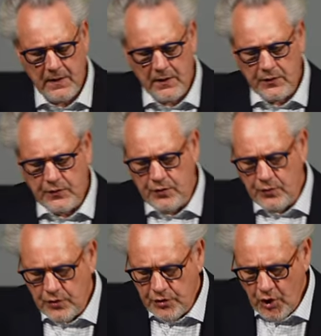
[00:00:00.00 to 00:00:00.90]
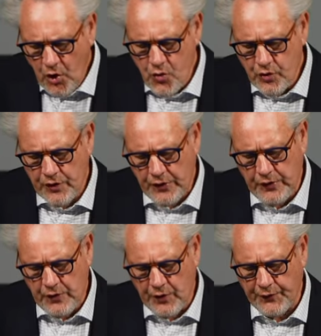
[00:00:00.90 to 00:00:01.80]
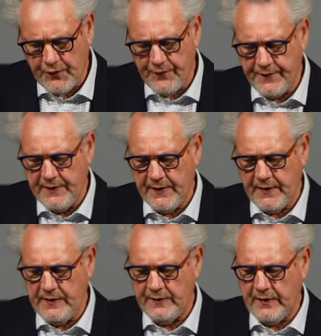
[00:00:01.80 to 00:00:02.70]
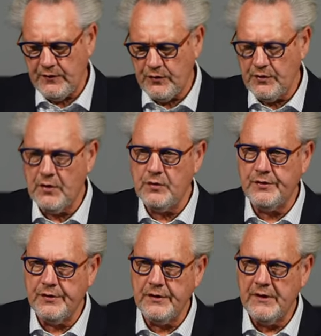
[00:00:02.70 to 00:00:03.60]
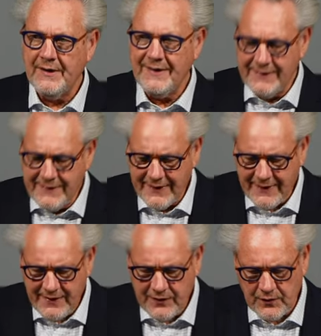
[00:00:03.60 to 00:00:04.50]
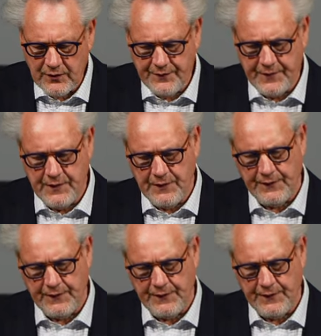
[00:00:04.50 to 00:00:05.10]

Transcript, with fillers: To know the God of grace and to know the grace of God.